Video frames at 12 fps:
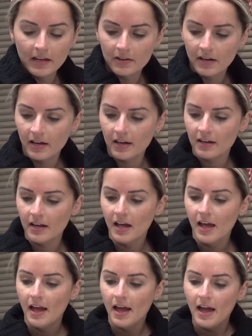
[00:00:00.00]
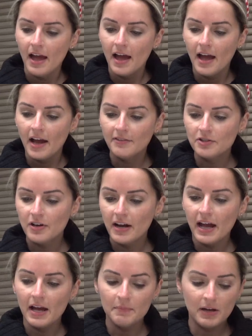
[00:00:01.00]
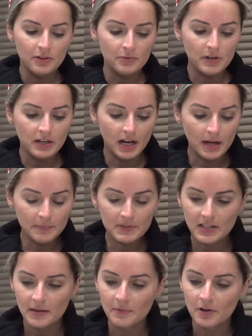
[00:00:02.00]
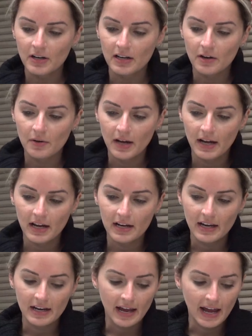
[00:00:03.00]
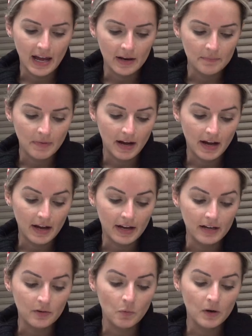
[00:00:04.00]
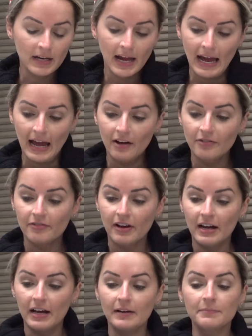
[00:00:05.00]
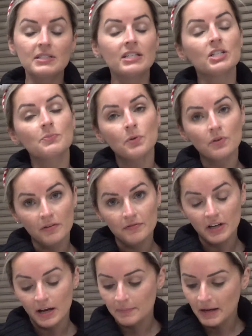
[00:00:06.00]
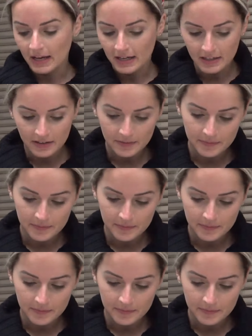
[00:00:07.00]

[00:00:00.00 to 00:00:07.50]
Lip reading: Okay. After I add my 3 cups, I'm going to go ahead and add my 1/2 teaspoon of nutmeg.